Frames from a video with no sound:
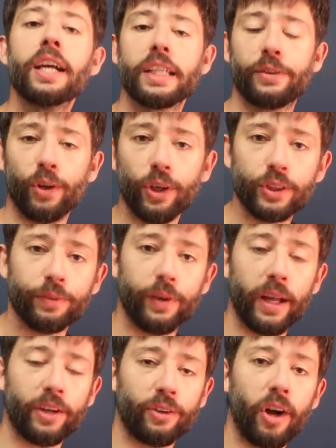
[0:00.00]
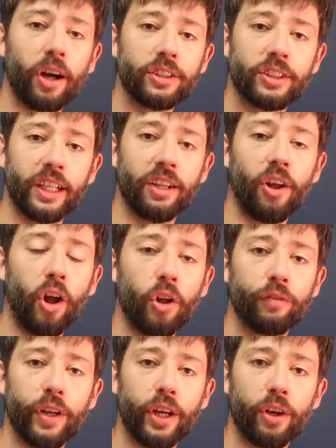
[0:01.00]
They were also for that garage sale
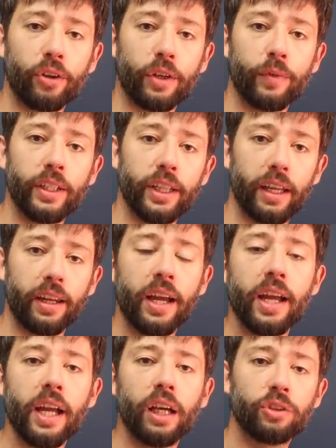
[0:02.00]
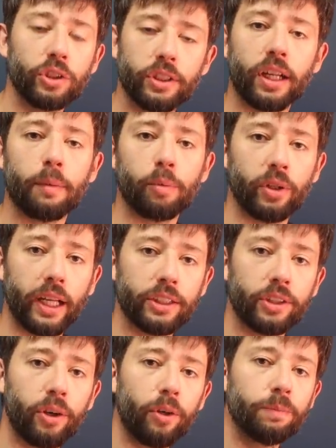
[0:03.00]
haul video that we did just a couple of
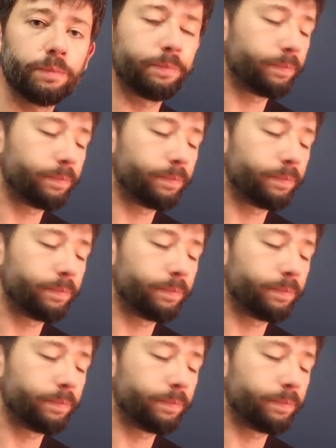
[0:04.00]
days ago.